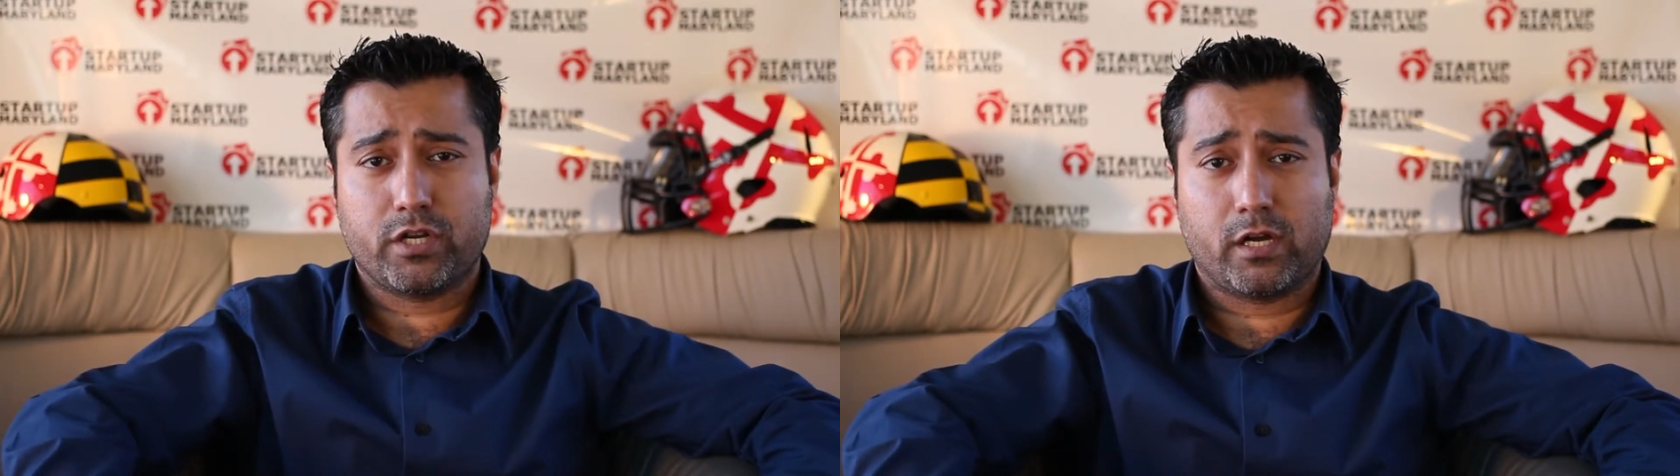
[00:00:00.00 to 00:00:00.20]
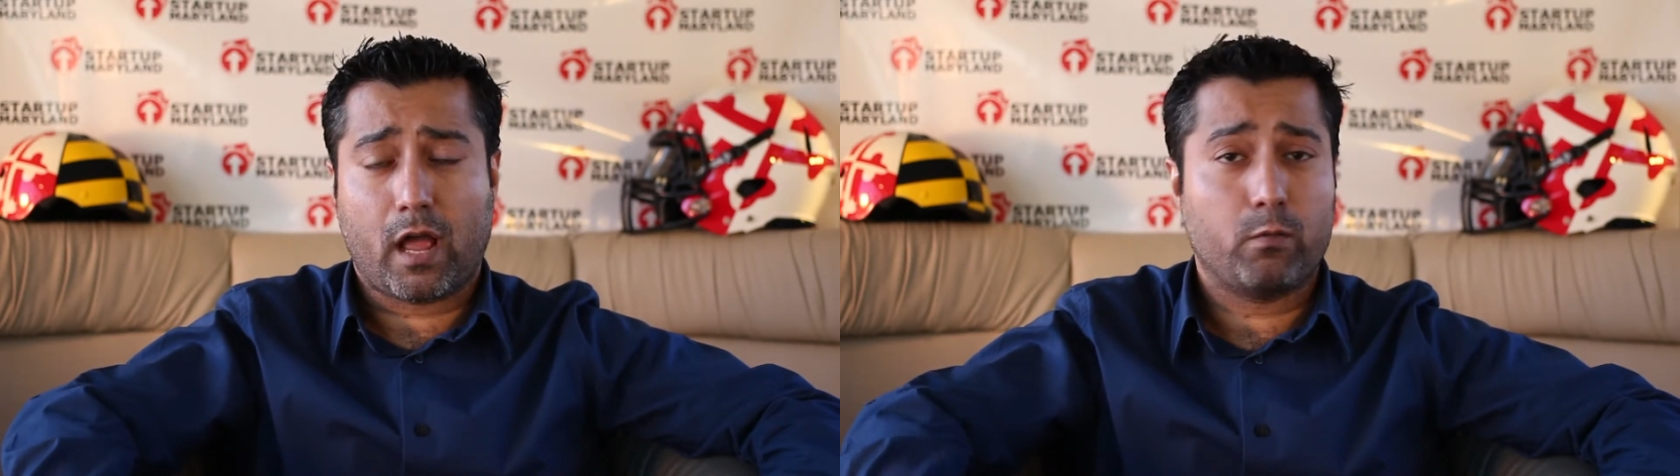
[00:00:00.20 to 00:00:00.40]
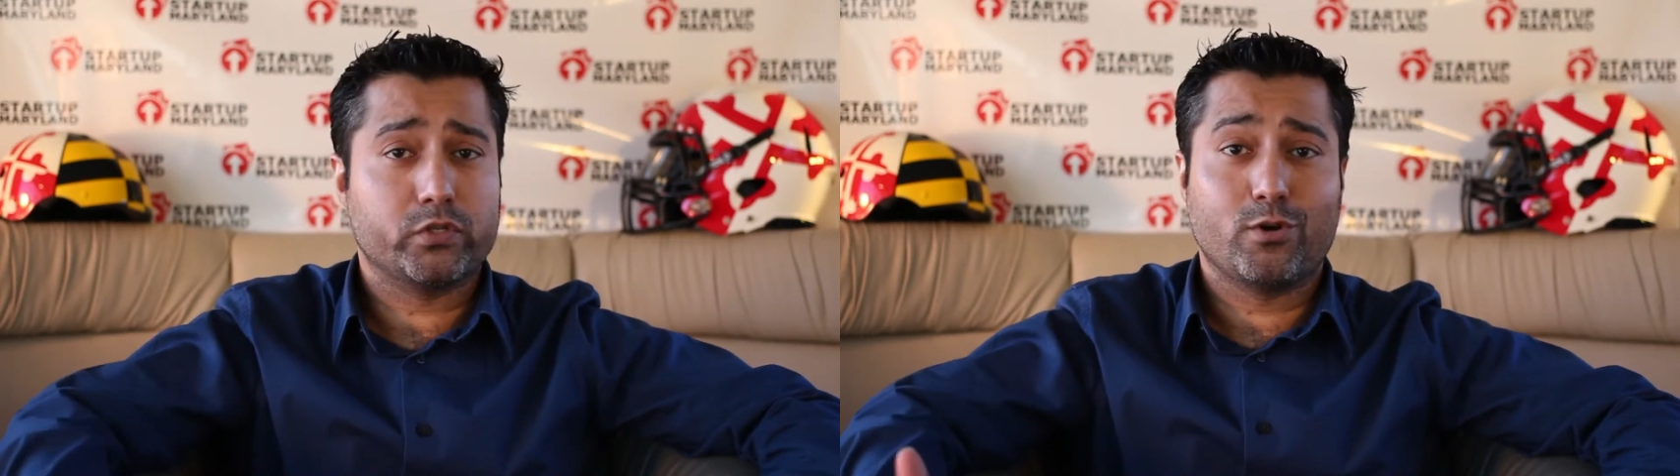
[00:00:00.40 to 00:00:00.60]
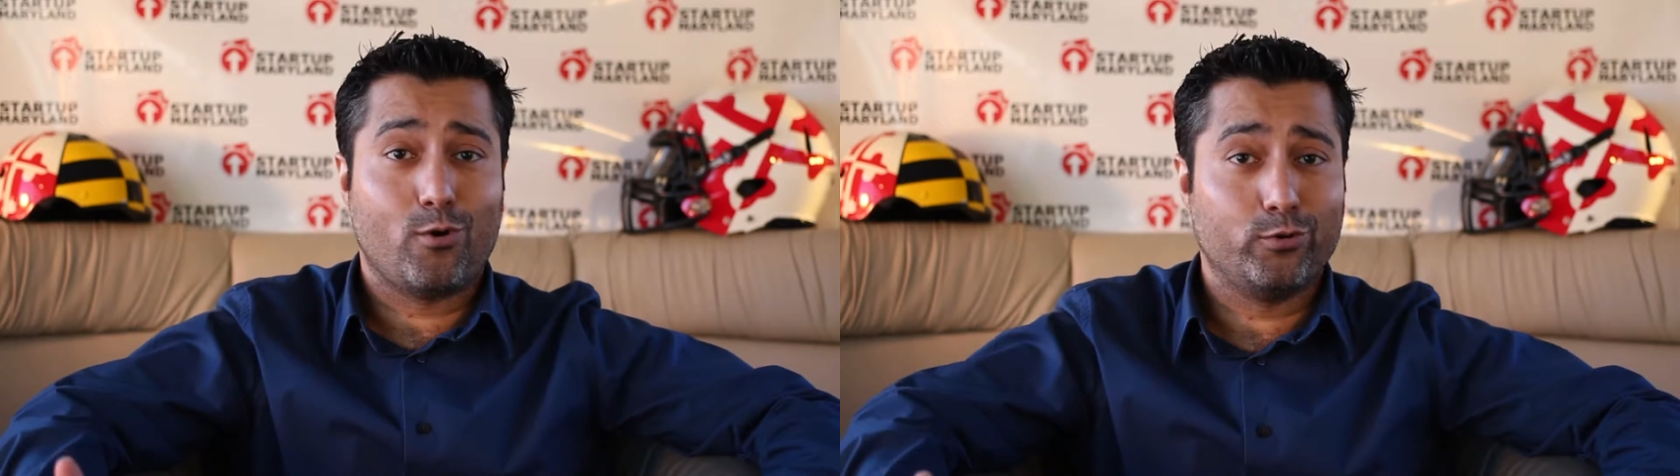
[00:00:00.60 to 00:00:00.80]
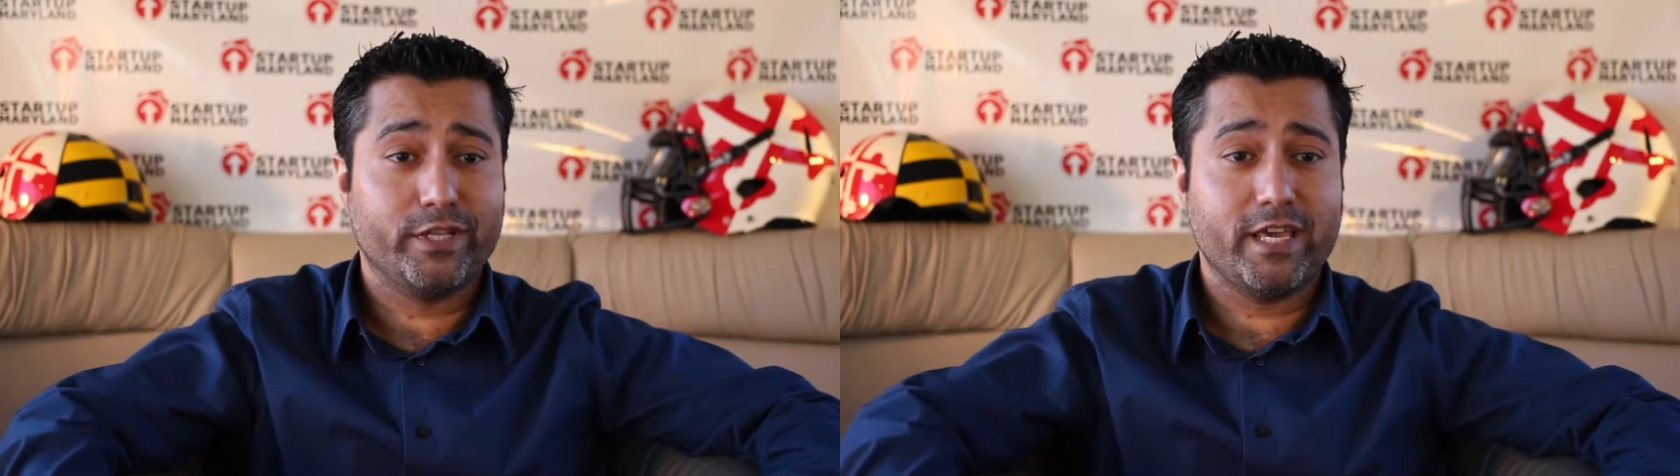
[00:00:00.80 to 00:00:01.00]
Uh, I was the
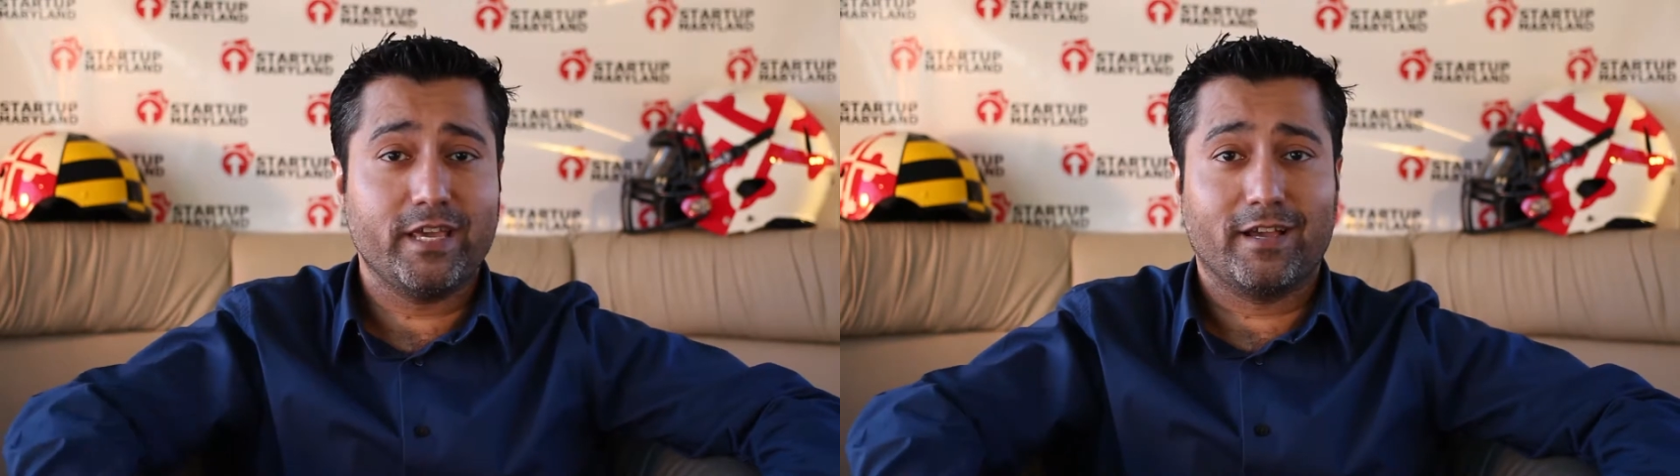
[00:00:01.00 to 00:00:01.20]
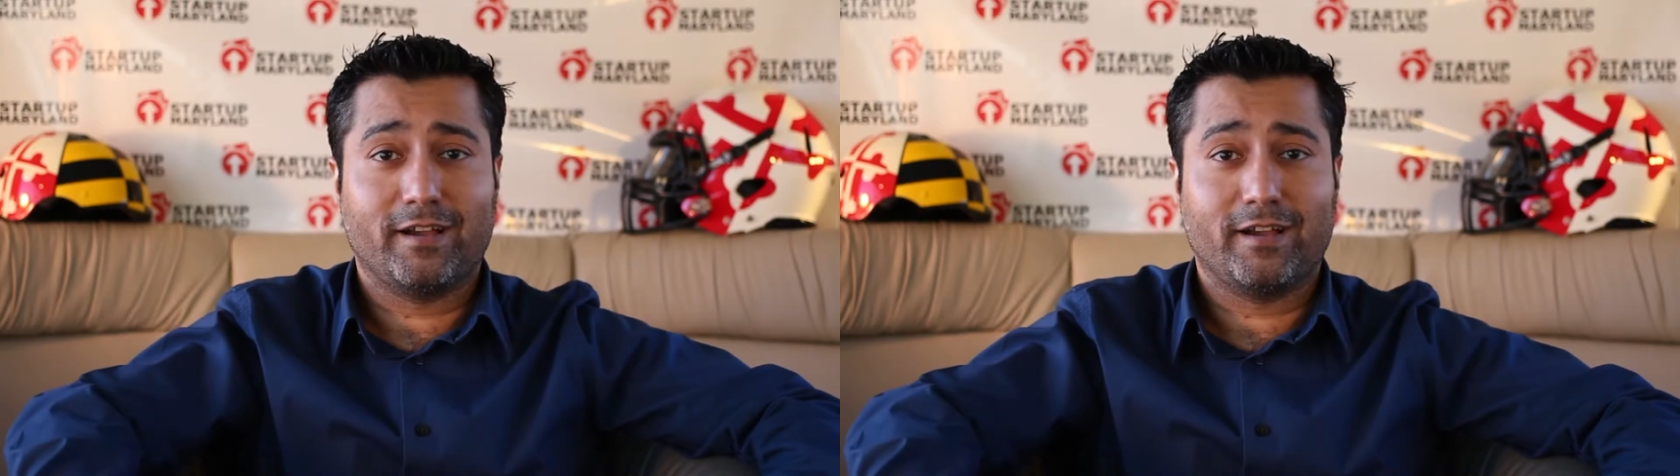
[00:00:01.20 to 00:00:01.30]
only